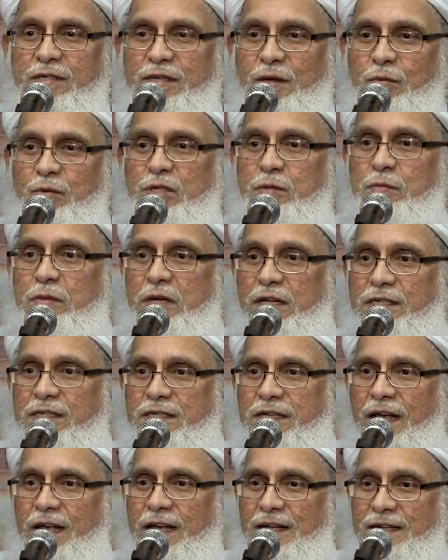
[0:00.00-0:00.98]
which means
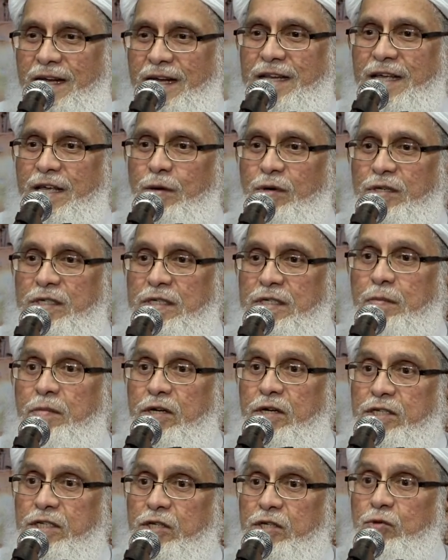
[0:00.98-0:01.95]
that he was a
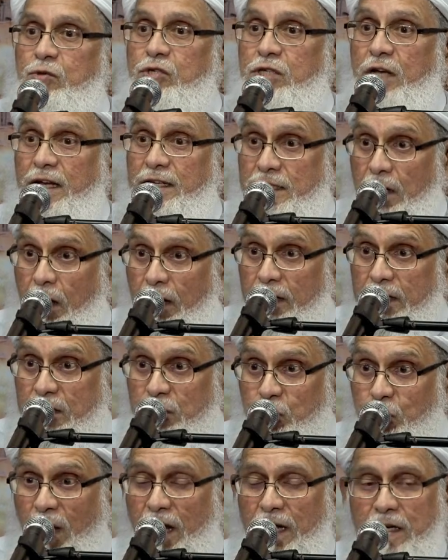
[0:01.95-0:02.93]
mercy to shaitan
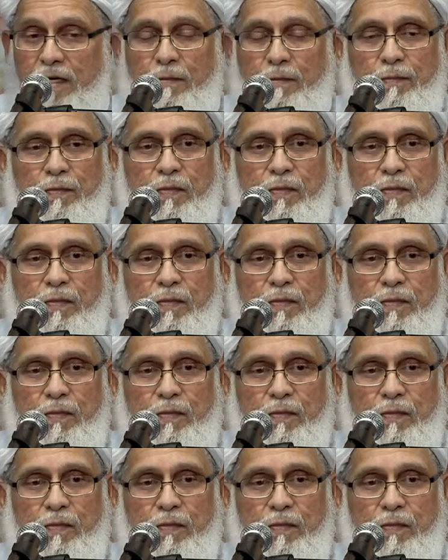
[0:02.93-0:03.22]
as well.